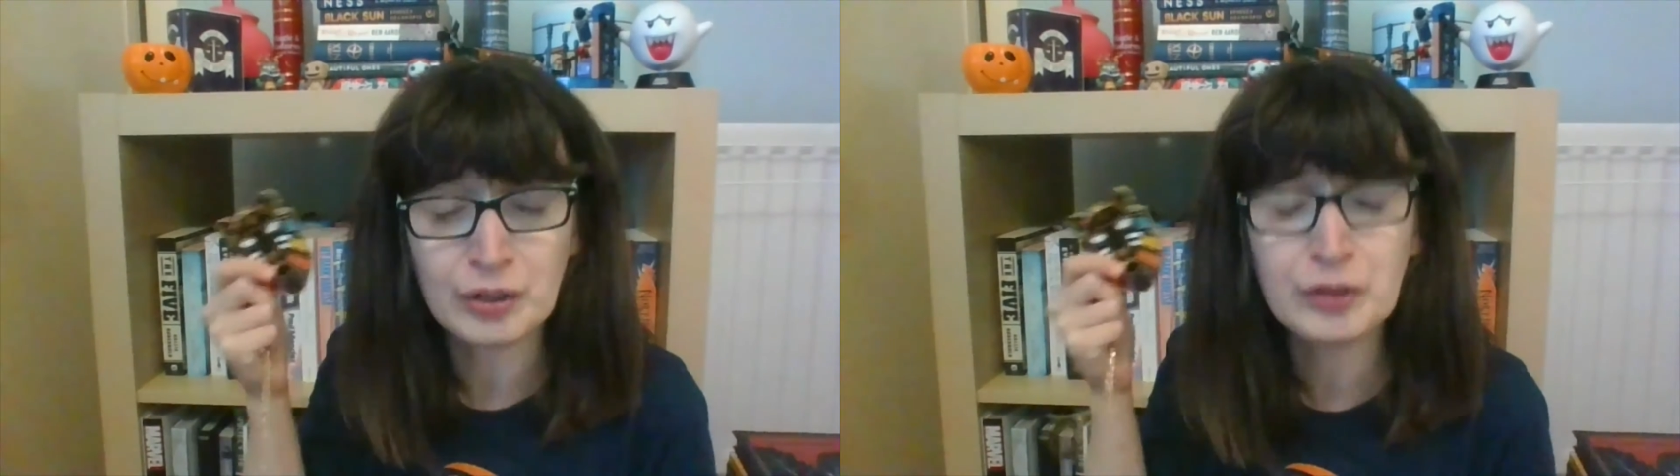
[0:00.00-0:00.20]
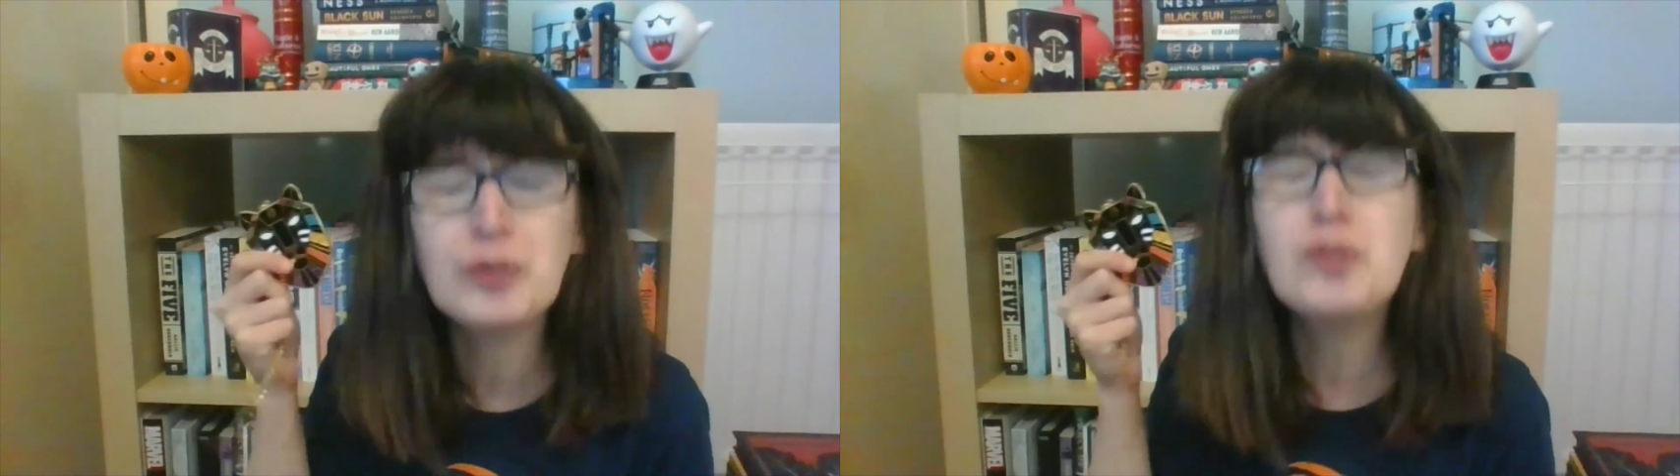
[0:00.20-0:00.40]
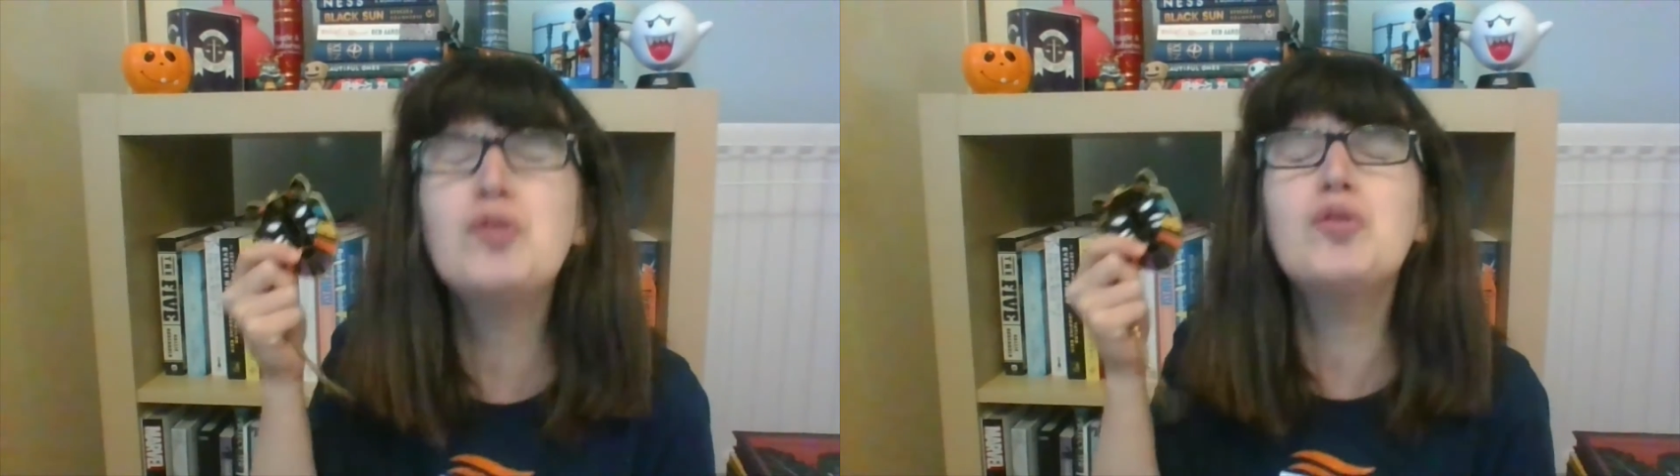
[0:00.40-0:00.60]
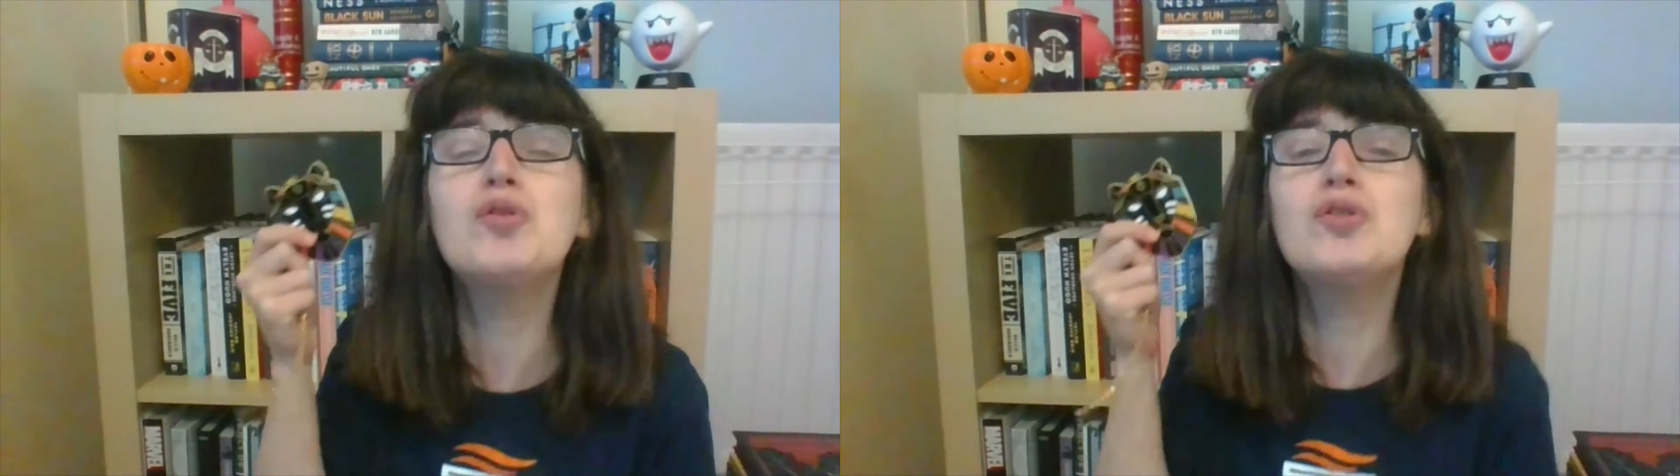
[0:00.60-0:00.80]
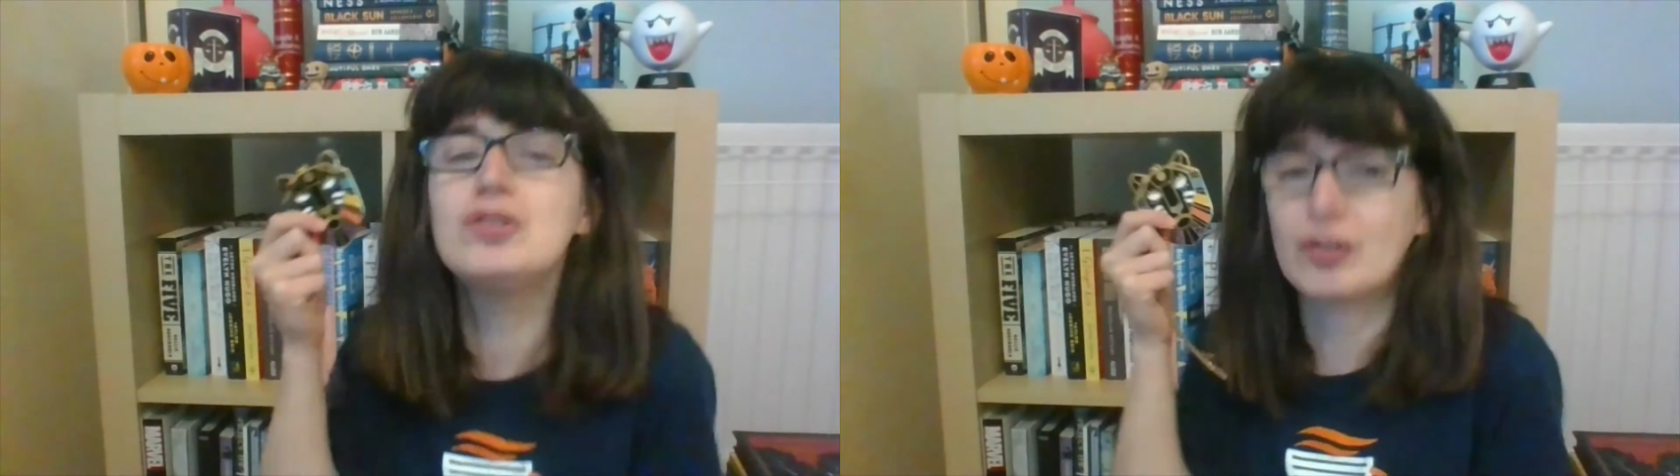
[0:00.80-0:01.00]

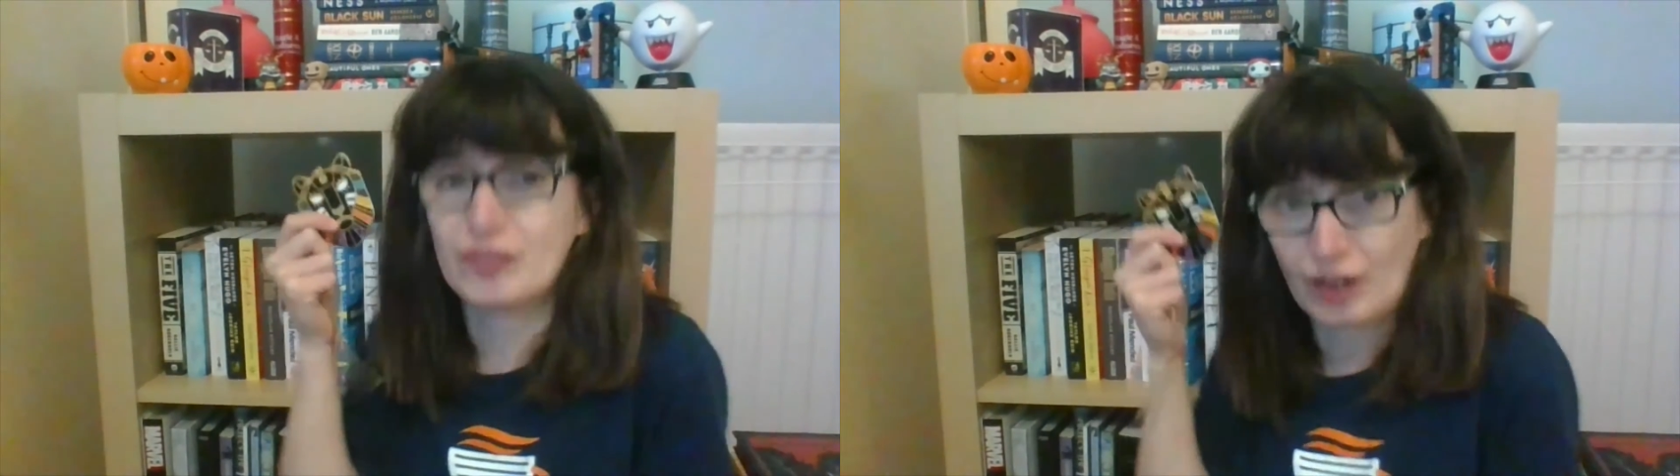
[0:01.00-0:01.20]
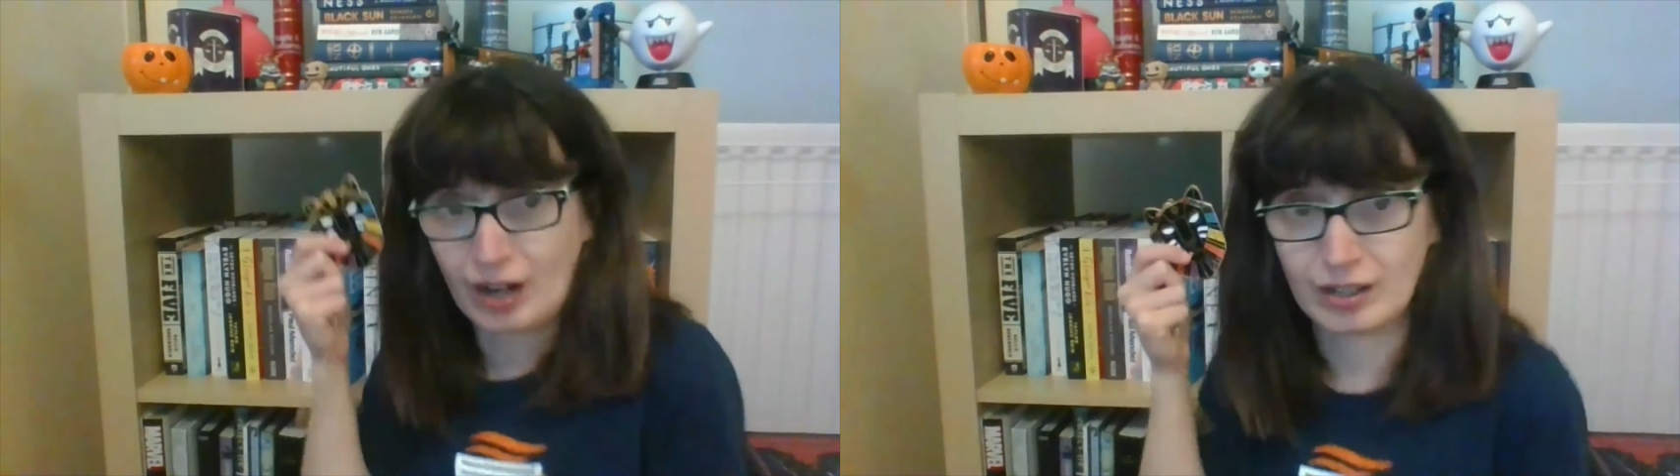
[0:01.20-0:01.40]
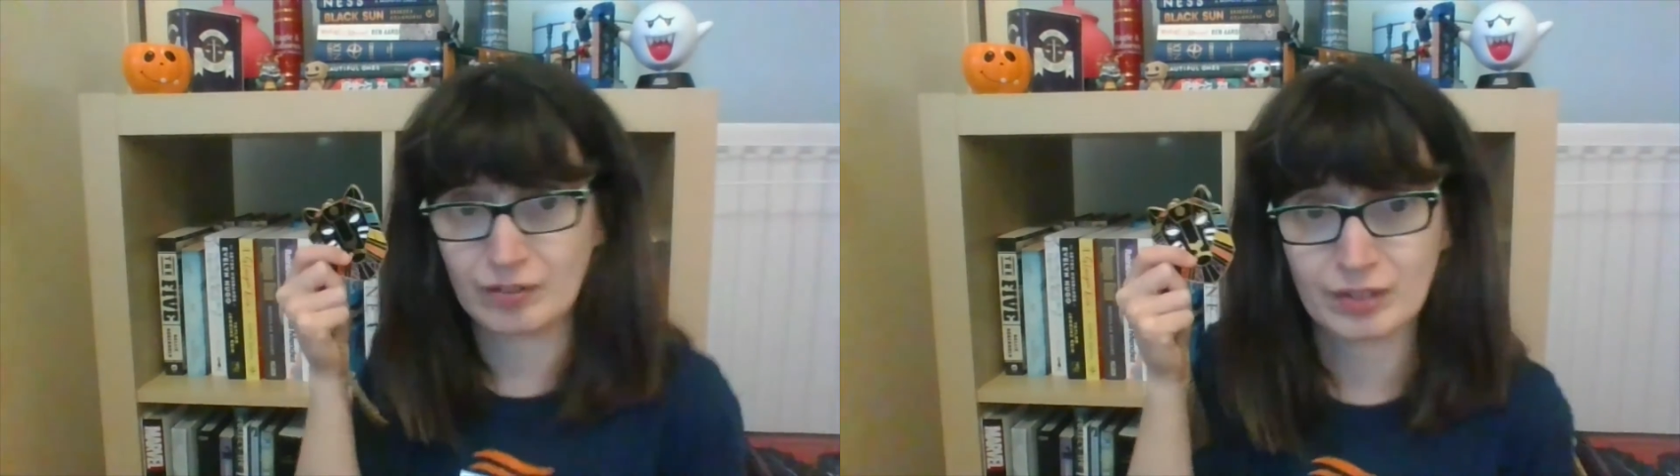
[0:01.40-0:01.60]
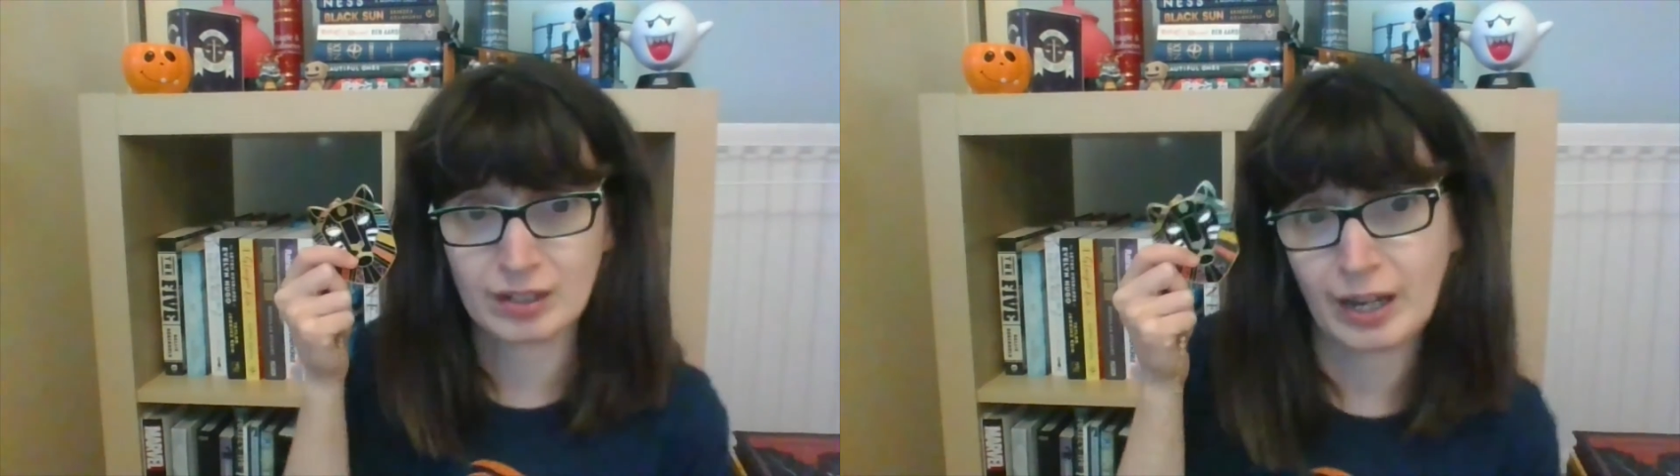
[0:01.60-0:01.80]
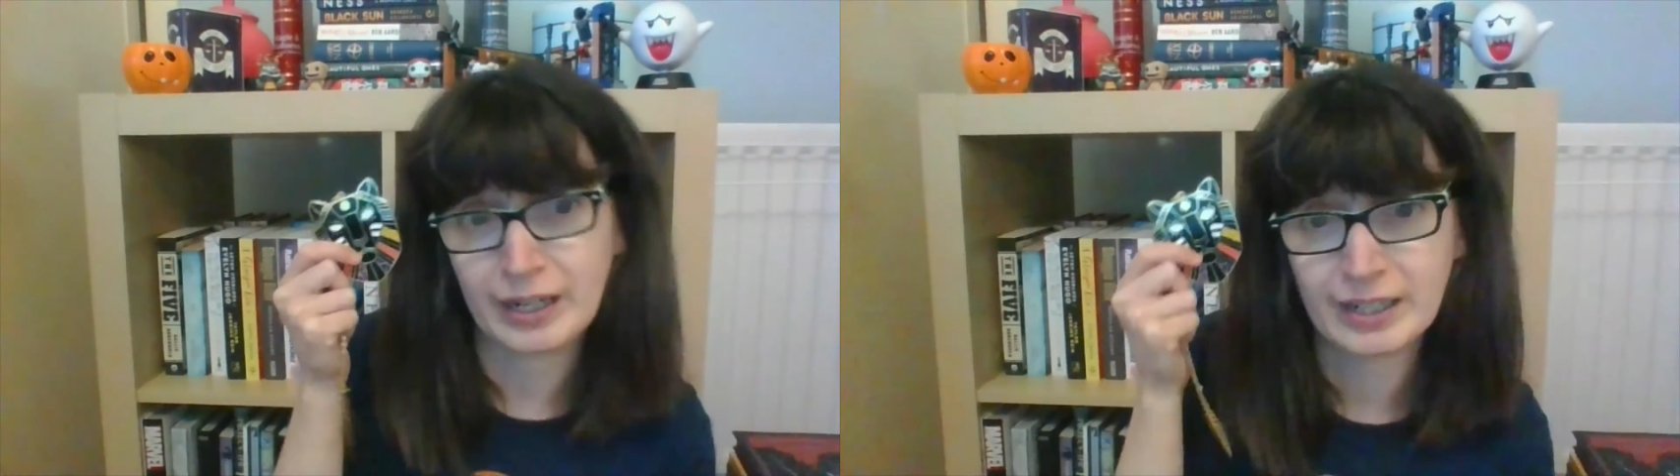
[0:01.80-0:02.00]
huge fan of The
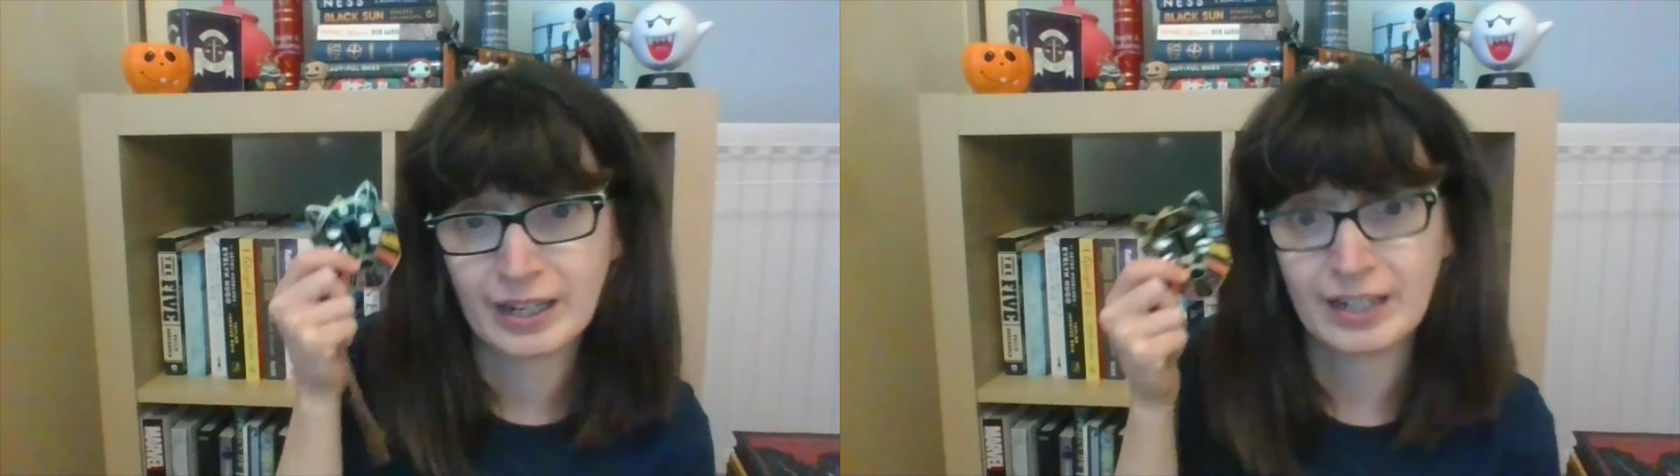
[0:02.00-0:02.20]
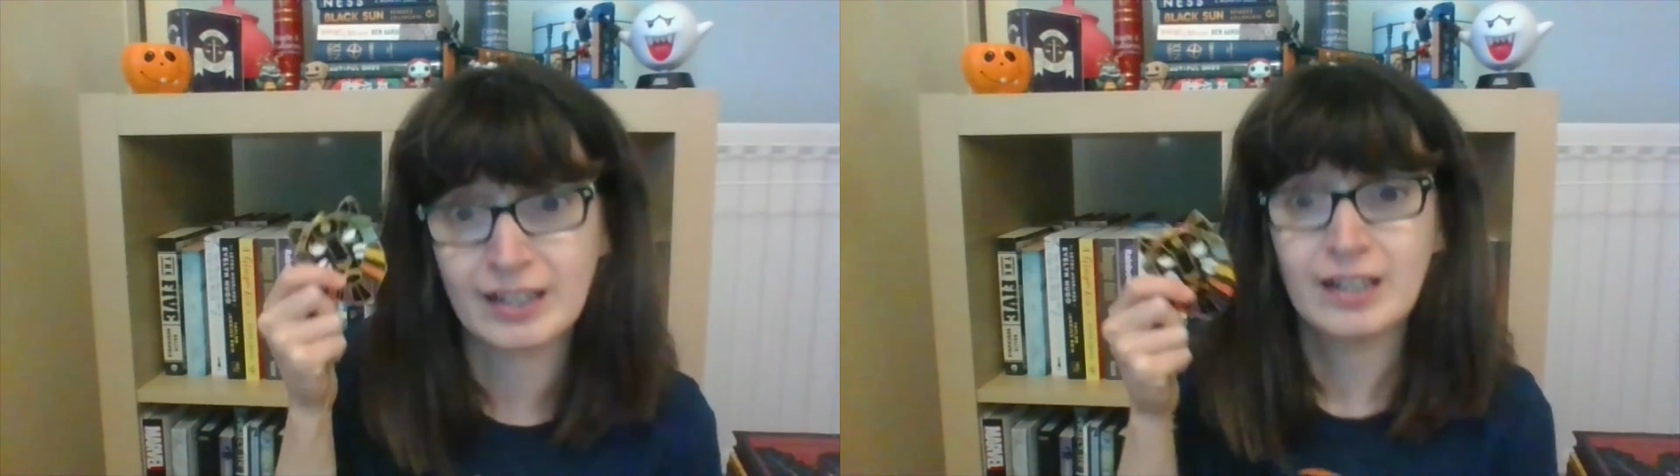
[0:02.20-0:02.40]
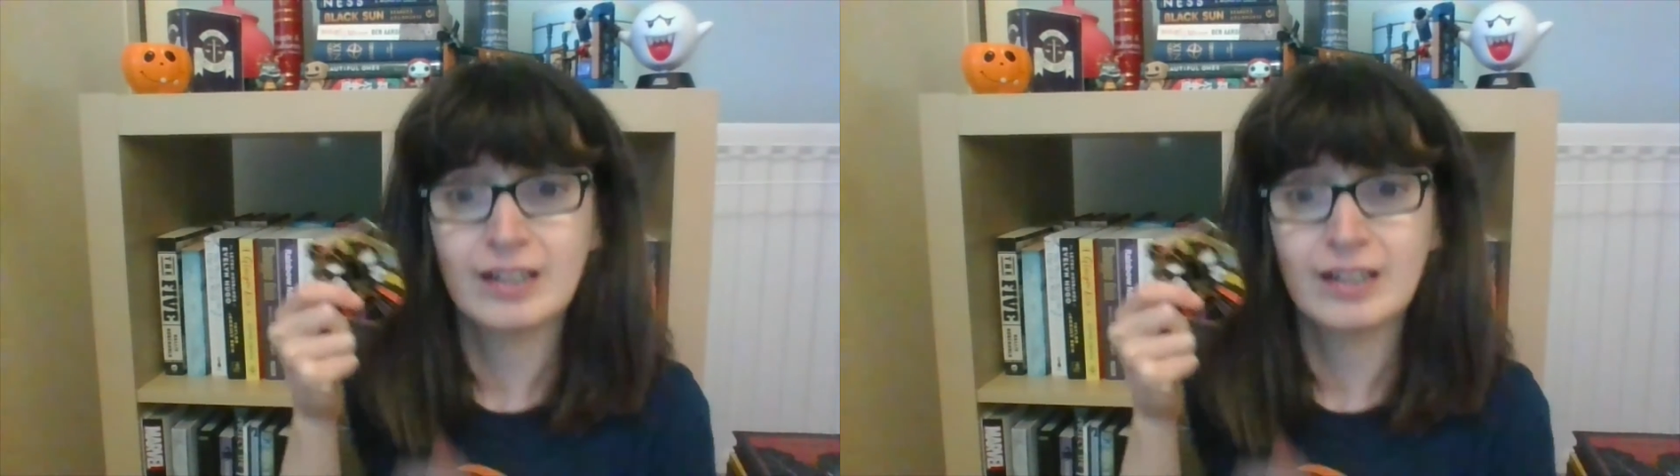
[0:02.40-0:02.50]
Lion King.